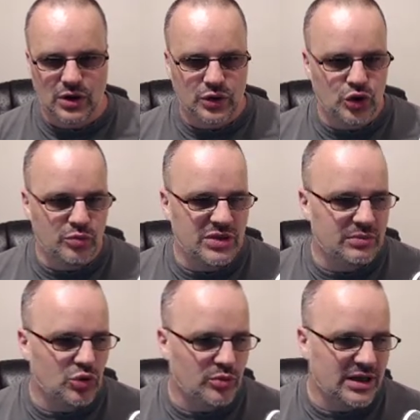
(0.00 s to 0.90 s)
Doopy
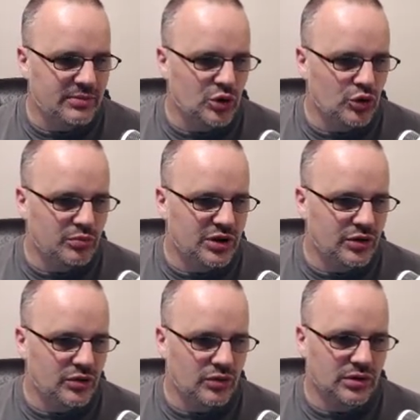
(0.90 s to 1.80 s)
booby doopy
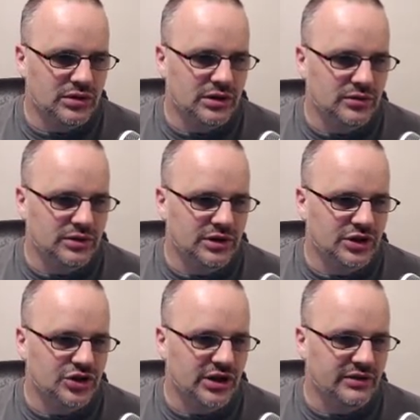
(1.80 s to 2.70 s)
doo. No, you're not a
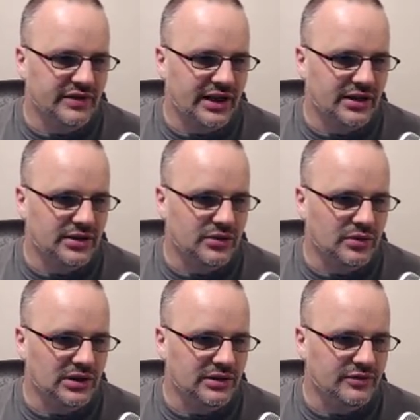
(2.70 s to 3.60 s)
child of that. You
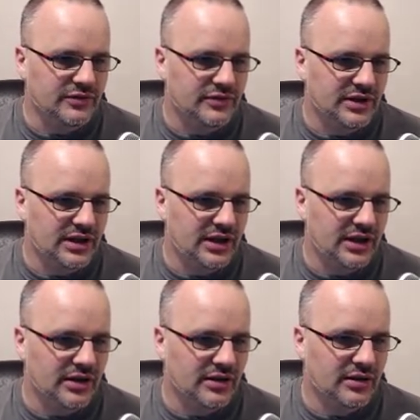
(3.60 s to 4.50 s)
live here.